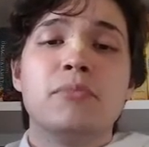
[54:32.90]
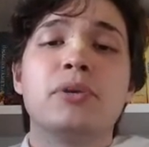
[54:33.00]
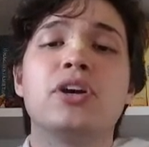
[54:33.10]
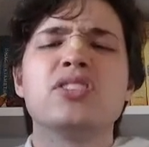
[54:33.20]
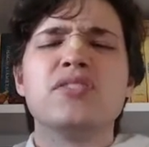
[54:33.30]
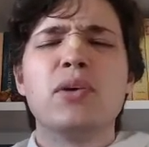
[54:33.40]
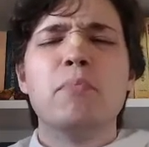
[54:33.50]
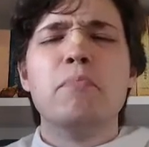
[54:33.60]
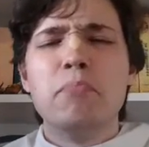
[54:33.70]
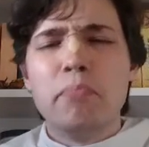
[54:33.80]
Because of the
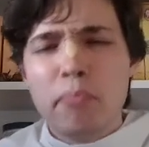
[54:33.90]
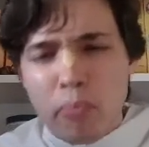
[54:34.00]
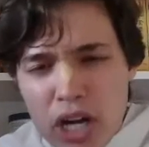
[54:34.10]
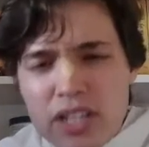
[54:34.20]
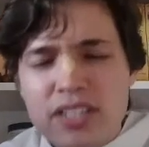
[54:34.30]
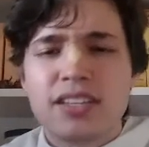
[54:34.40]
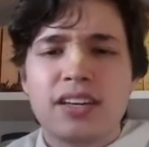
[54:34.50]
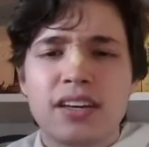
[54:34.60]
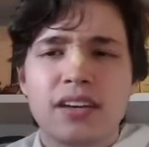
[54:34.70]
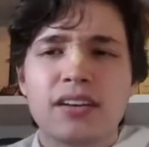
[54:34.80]

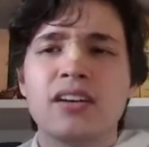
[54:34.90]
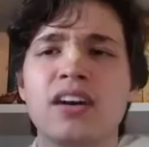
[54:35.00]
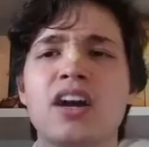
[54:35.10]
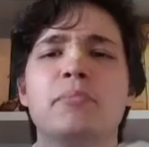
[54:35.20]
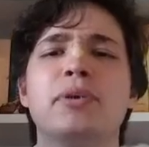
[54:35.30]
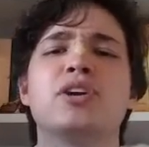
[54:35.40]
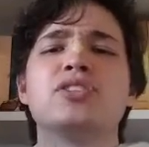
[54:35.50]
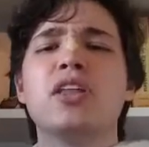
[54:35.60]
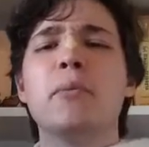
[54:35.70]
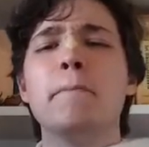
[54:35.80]
mercy,
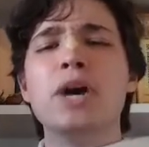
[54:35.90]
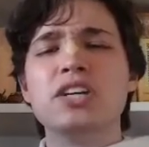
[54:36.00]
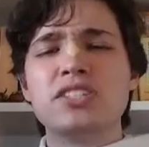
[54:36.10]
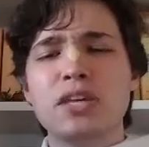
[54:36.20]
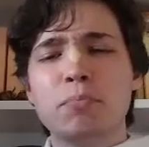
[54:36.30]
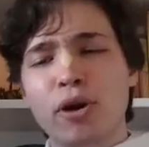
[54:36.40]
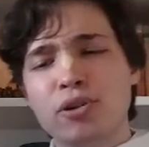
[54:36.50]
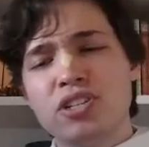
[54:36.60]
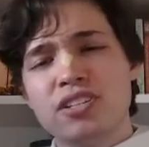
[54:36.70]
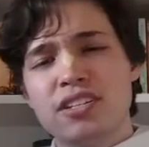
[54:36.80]
because of the mercy
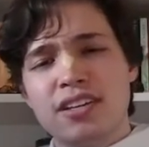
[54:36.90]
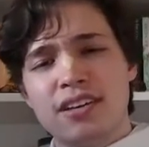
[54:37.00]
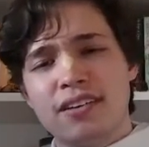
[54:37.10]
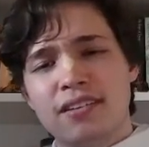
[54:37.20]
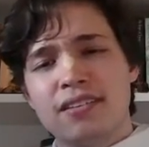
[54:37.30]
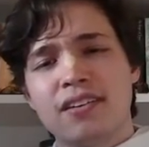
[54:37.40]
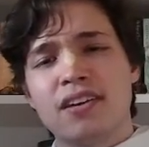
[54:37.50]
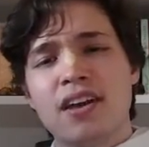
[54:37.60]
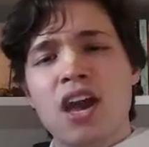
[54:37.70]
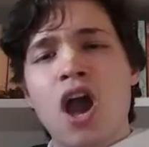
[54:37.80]
potency,
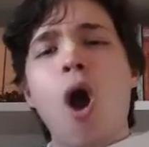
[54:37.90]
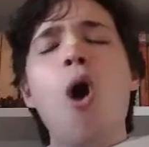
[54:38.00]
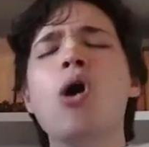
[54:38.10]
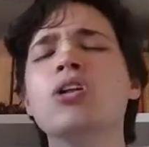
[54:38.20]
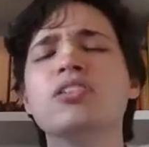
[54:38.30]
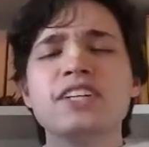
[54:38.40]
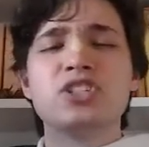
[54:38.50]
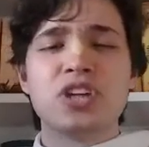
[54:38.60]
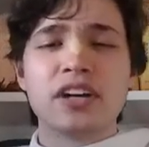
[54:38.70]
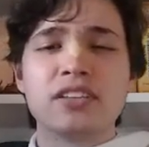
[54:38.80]
all of these
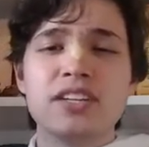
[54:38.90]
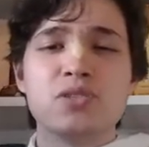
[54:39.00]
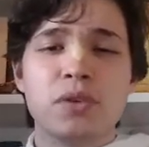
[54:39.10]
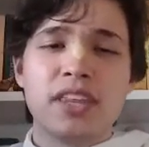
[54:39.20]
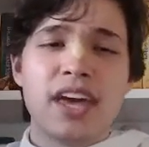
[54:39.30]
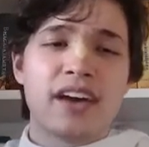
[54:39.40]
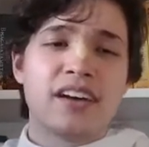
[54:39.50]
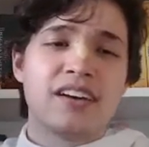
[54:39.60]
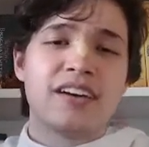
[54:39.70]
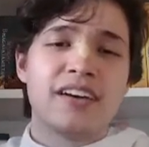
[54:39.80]
Shaktis were
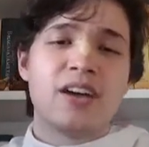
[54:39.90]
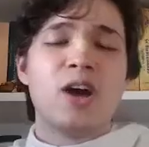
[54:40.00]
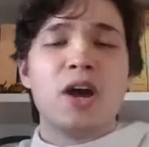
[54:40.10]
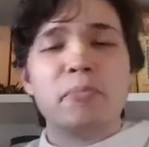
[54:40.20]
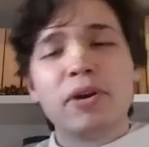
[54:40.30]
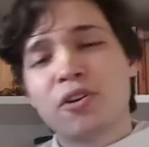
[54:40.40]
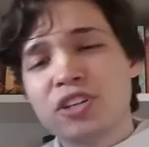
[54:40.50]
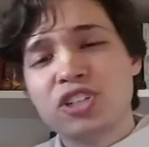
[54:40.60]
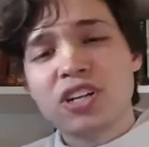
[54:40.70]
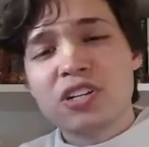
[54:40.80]
there, but
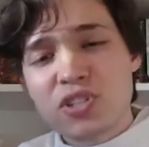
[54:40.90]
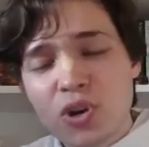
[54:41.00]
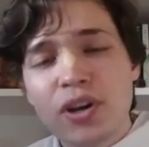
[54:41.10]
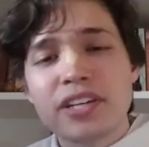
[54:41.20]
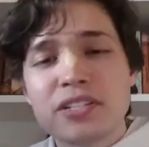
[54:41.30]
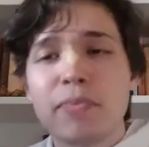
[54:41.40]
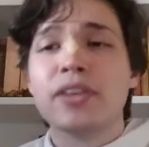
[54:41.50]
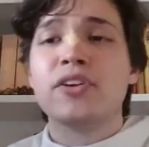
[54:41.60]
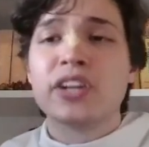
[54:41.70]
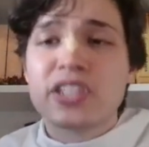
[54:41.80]
Krishna saw his
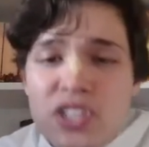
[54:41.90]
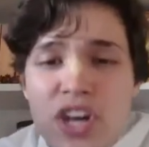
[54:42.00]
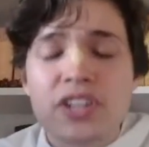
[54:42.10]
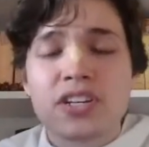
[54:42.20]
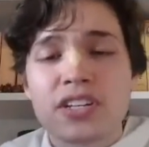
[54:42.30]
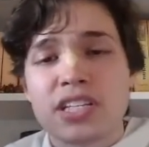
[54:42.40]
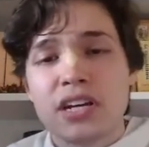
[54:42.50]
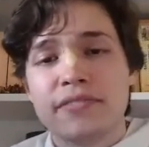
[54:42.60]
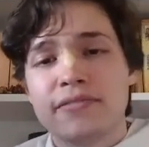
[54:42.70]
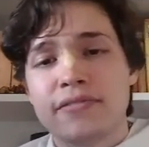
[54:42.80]
mother exert
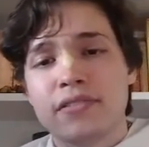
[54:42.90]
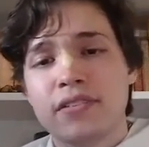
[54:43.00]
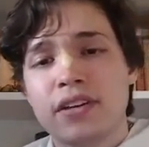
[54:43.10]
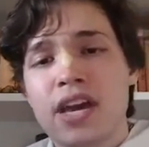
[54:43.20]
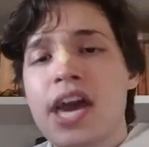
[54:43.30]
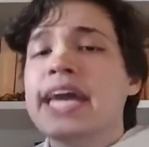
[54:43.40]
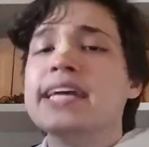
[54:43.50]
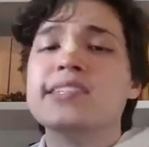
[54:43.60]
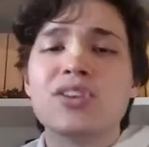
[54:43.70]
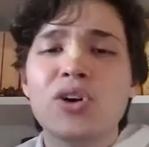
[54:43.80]
herself.
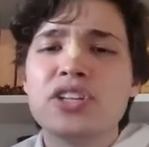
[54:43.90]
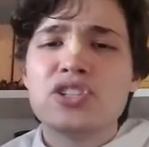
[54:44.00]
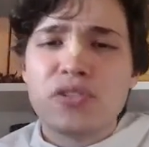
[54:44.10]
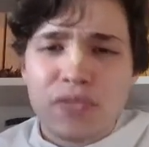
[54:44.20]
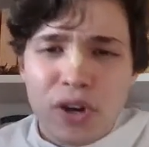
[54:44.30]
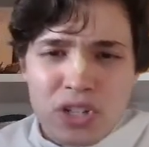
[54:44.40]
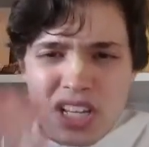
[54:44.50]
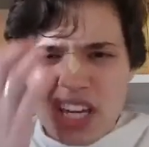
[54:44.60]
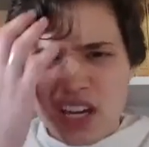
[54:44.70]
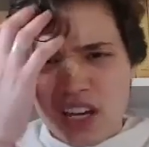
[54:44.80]
He saw his
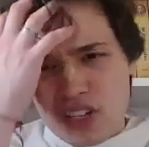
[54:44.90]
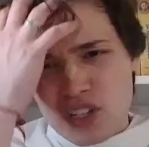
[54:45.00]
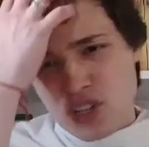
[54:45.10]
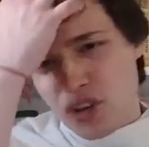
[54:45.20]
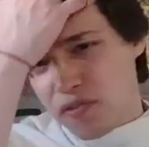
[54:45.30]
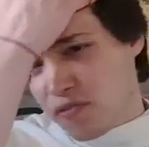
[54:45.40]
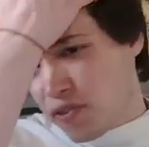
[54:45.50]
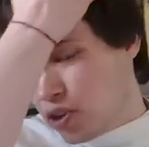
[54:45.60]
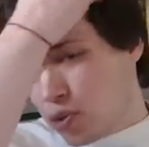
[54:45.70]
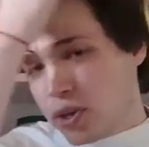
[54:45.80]
devotee so
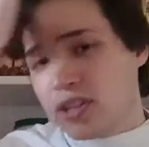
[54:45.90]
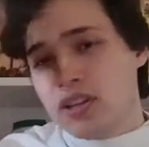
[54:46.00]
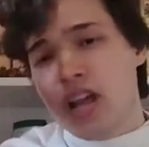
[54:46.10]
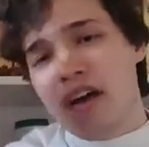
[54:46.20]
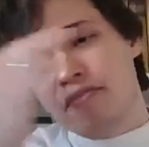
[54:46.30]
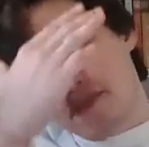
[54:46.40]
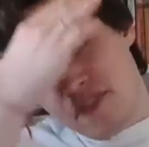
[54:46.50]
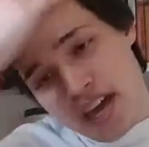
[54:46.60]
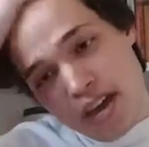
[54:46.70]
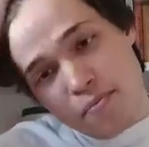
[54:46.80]
filled with love
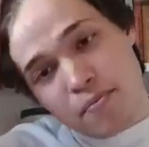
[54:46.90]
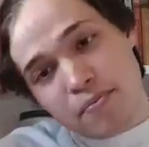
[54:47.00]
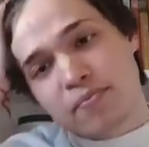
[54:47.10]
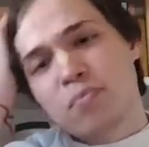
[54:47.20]
for him,